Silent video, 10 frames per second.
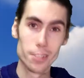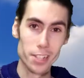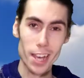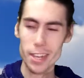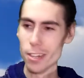This
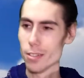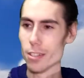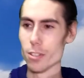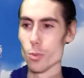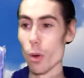guy here
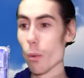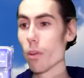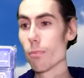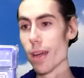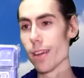is
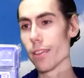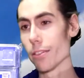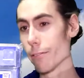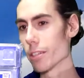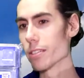Werewolf by Night
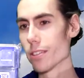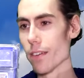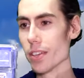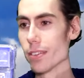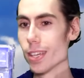
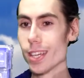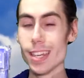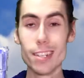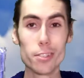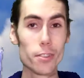37.
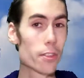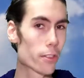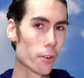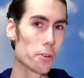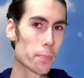It is the
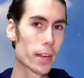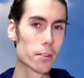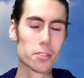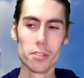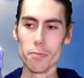3rd
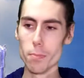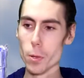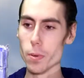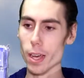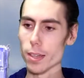appearance of
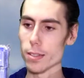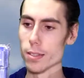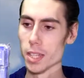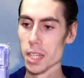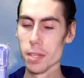Moon Knight.
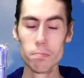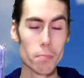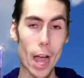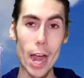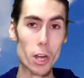
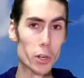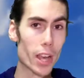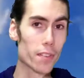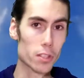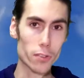I already
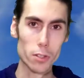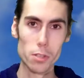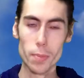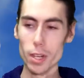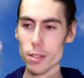have his
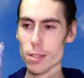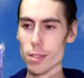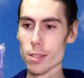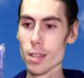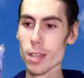1st appearance.